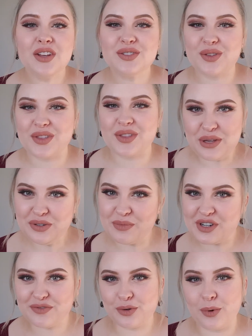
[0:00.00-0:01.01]
So thank you so
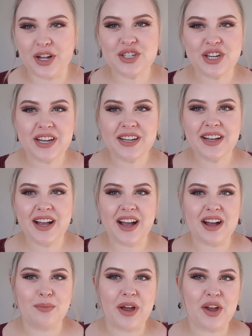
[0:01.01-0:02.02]
much for watching.
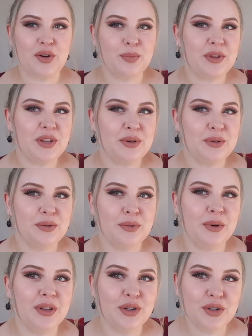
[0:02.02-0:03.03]
I hope
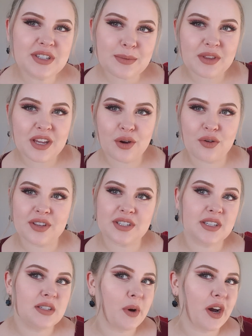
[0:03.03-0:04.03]
you learned something or this
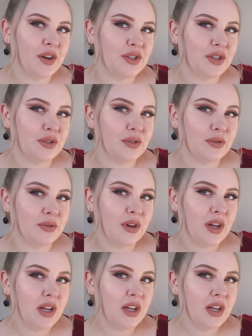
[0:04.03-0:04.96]
inspired you